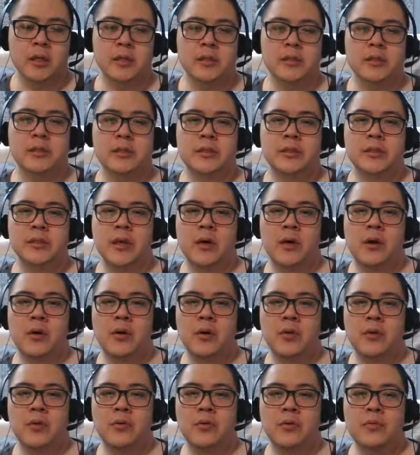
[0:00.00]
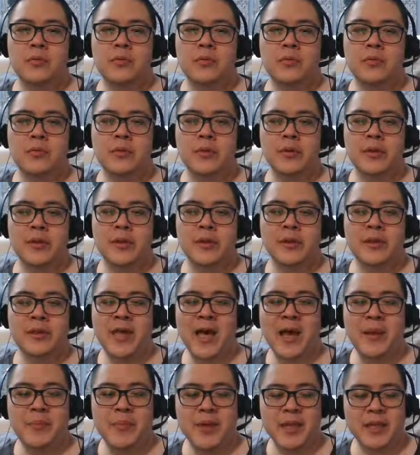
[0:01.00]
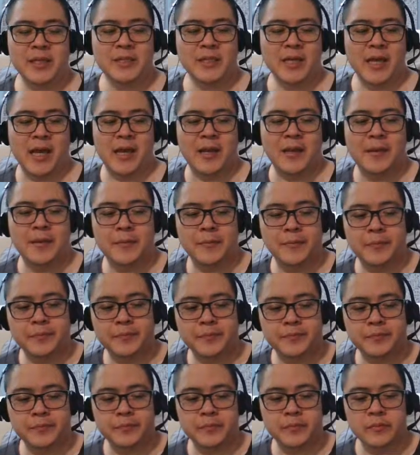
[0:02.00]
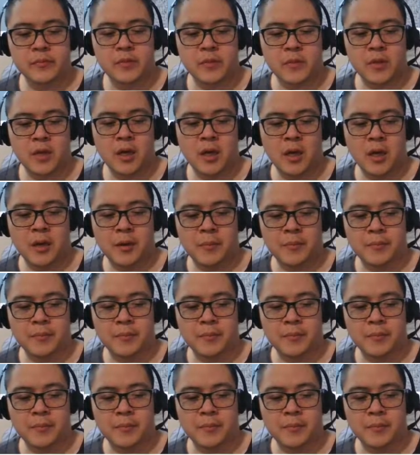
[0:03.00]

So, that being said, I